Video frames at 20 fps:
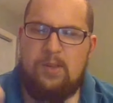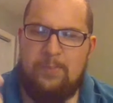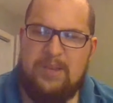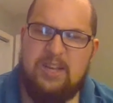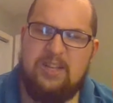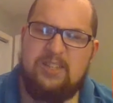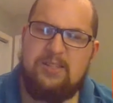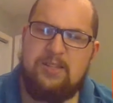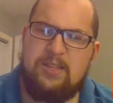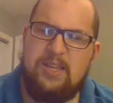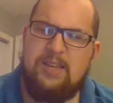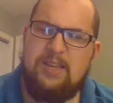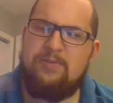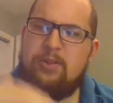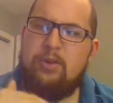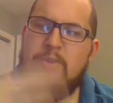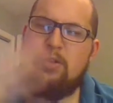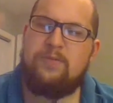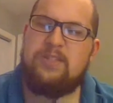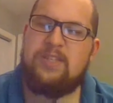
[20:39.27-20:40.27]
because
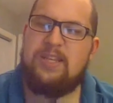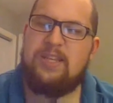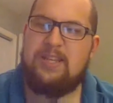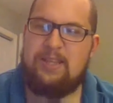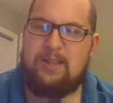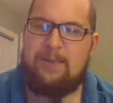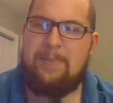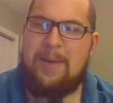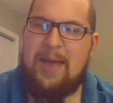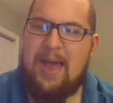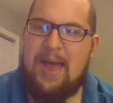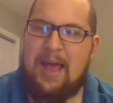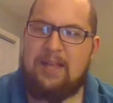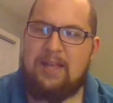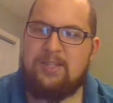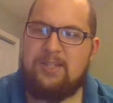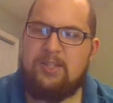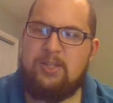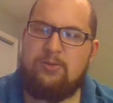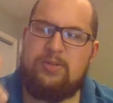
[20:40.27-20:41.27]
even though you've seen it in the
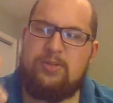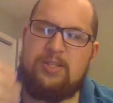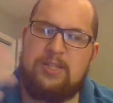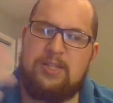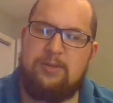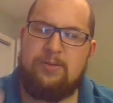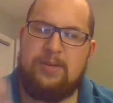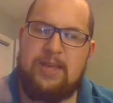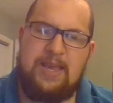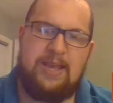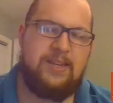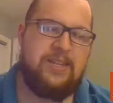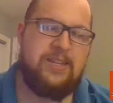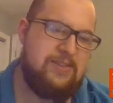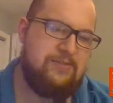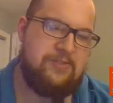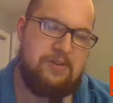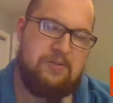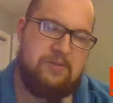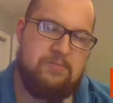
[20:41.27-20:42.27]
past, you still can't
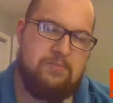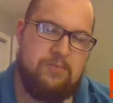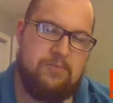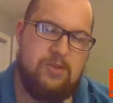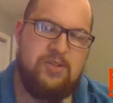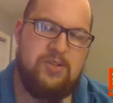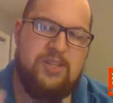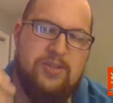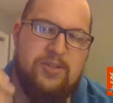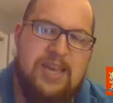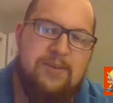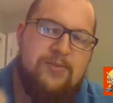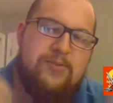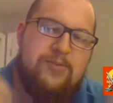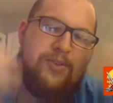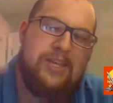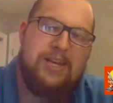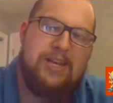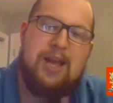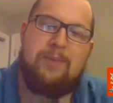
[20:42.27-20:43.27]

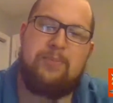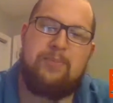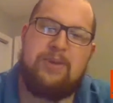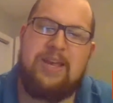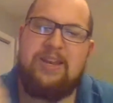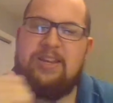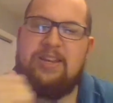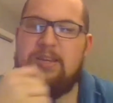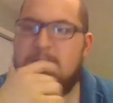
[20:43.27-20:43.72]
fully comprehend it.